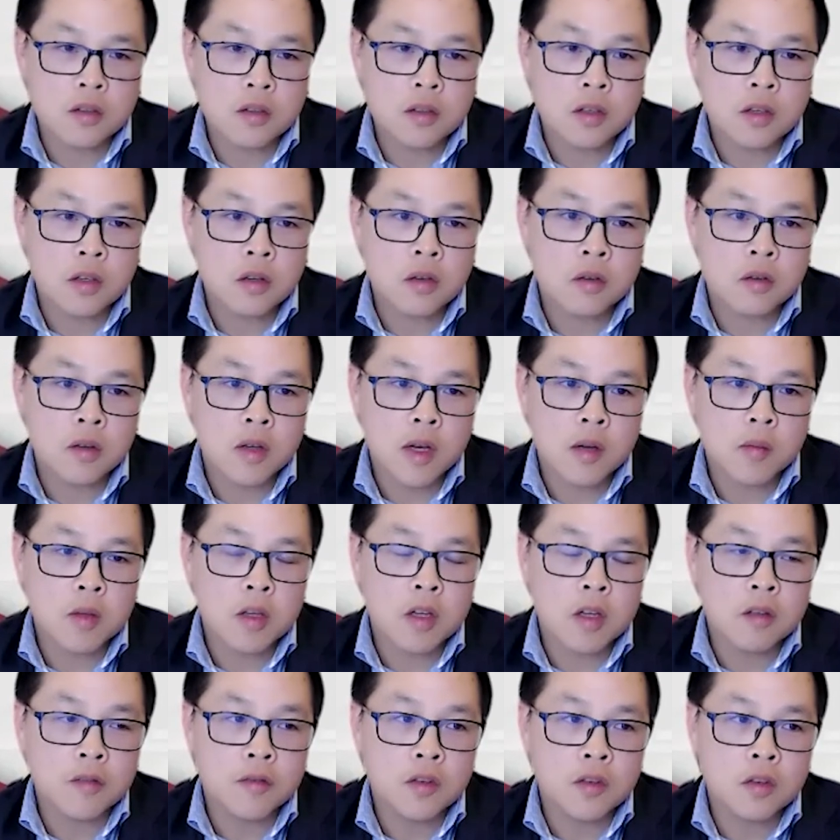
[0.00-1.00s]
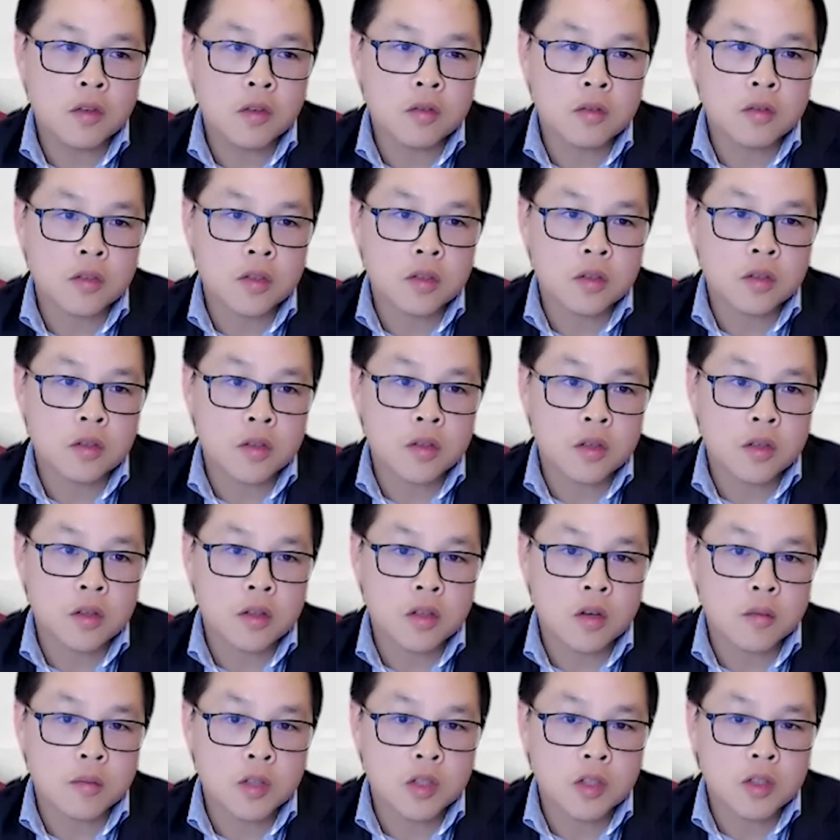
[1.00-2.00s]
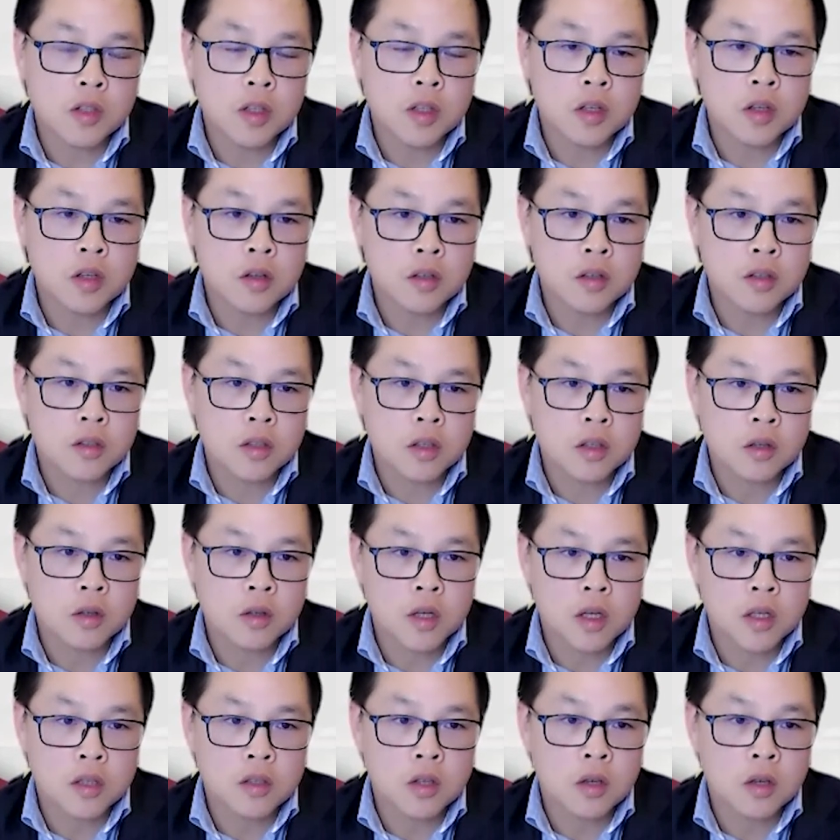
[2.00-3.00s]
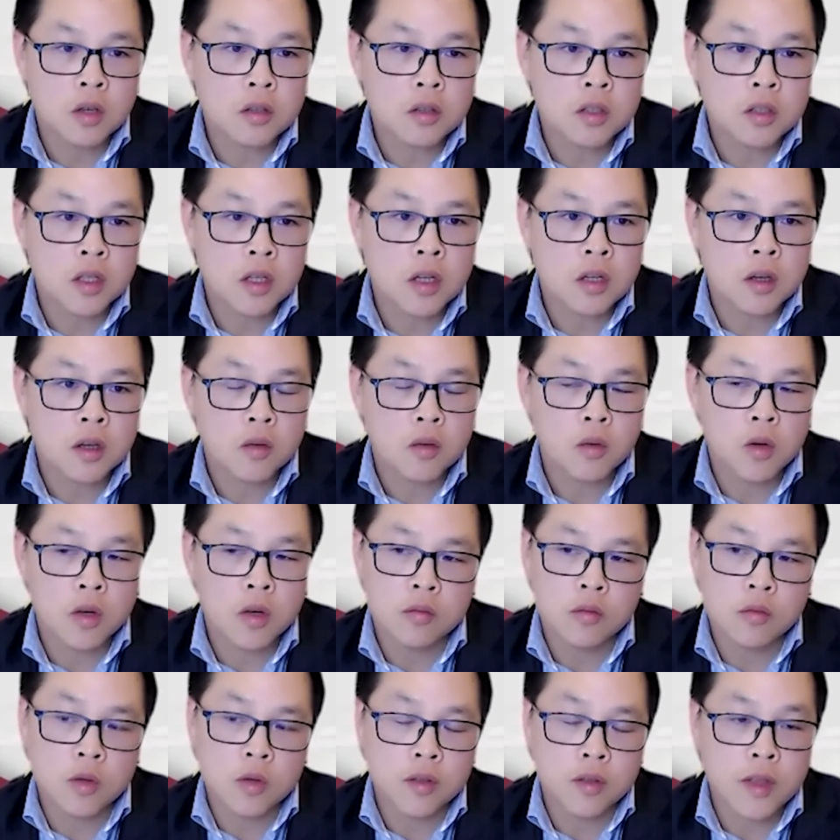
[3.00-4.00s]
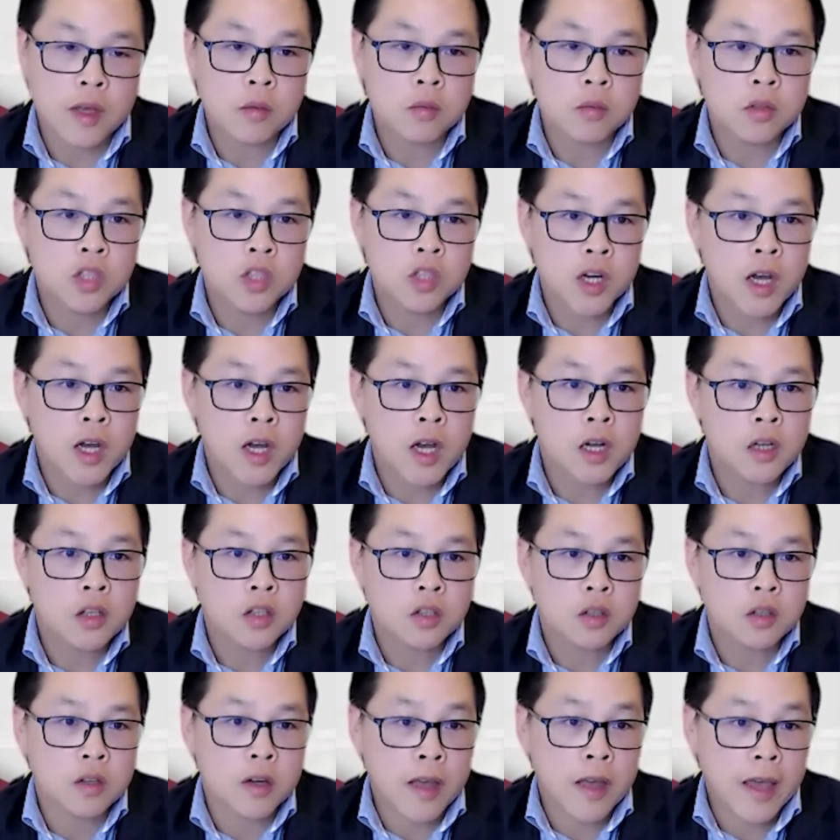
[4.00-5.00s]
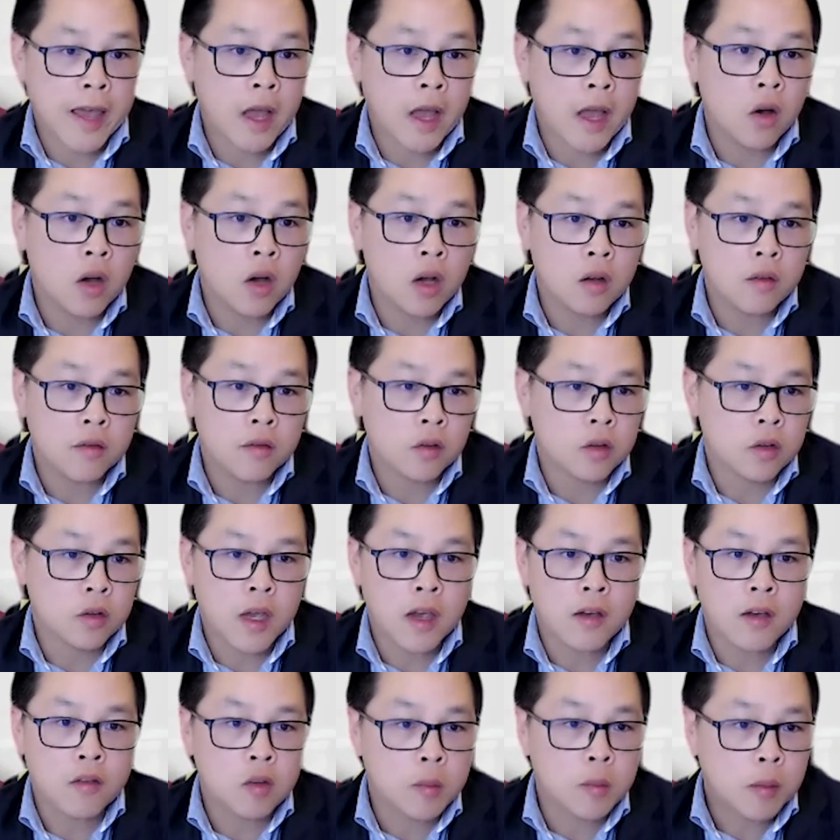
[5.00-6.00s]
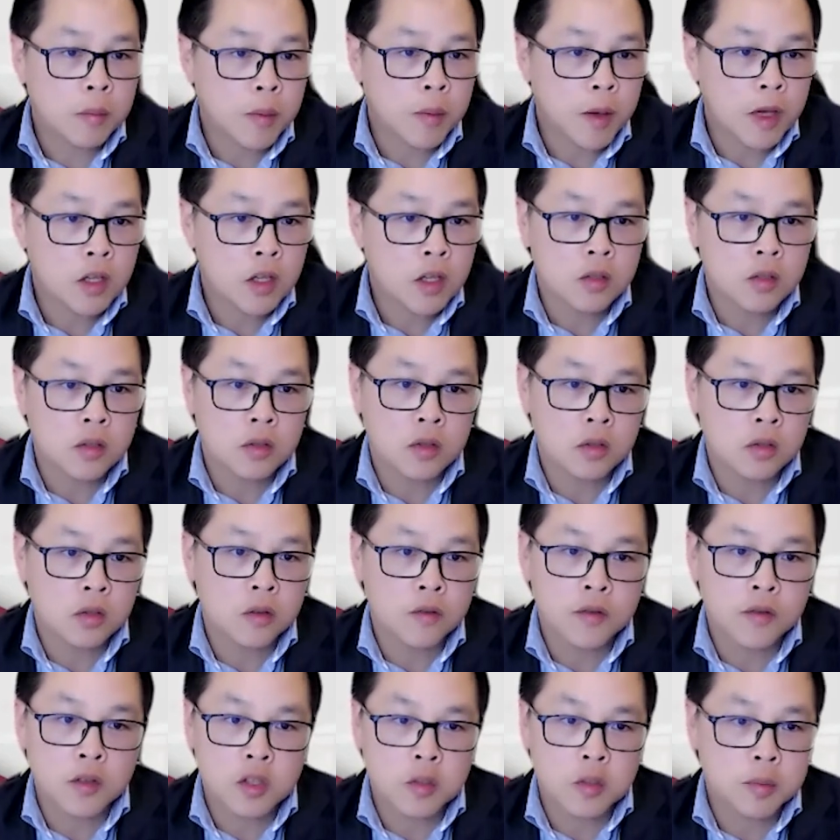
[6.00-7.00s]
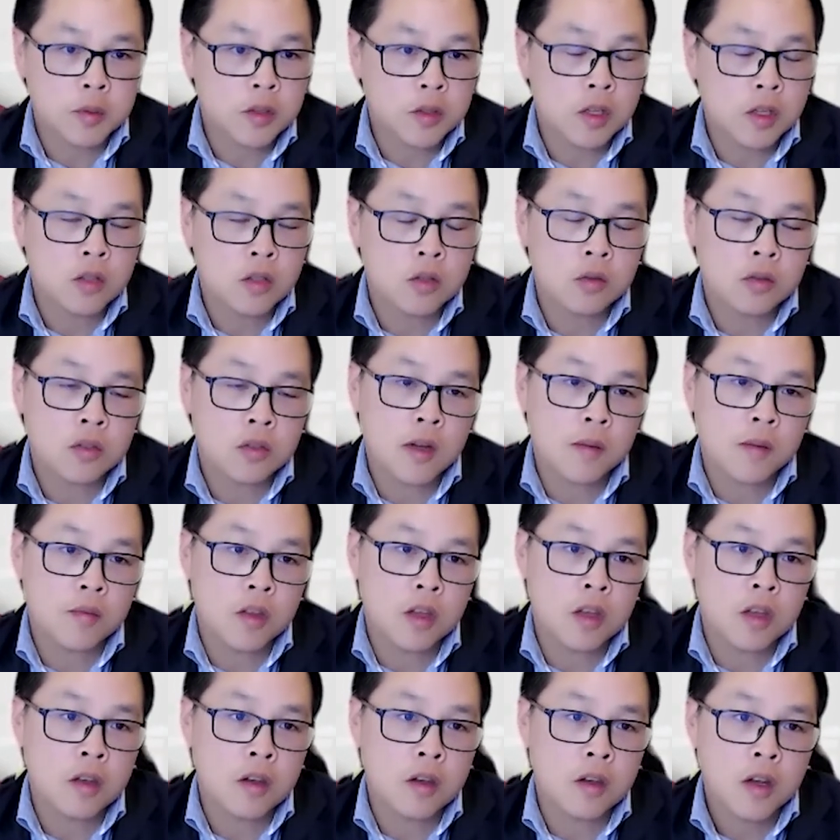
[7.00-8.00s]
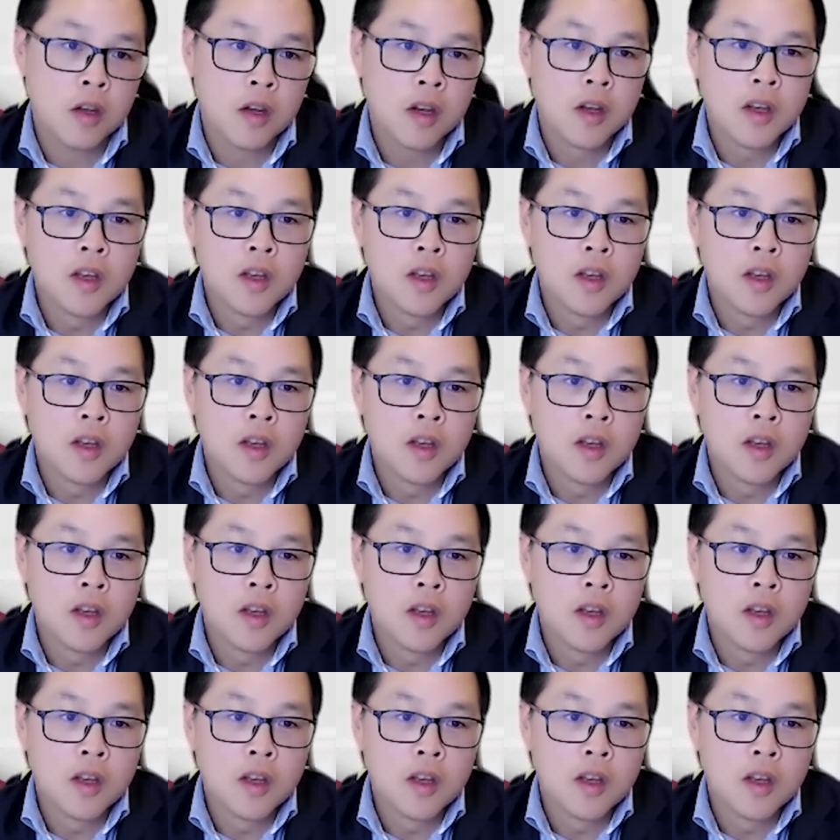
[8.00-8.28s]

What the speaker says: So, I mean, if you just look at the opportunity cost, so a doctor, what they would charge on an hour for having their patients, or if it's a procedural type thing,